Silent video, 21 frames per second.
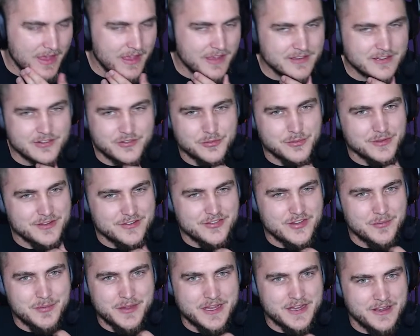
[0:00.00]
Doesn't really
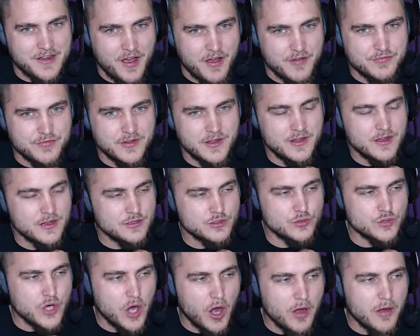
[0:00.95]
seem like enough.
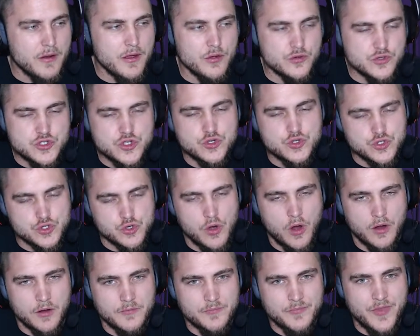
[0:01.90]
Lucario is too
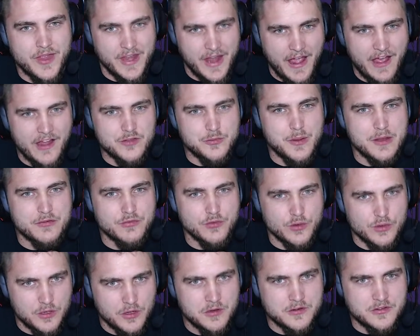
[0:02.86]
strong and has been for a
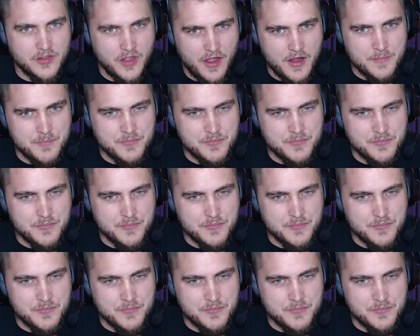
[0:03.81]
long time.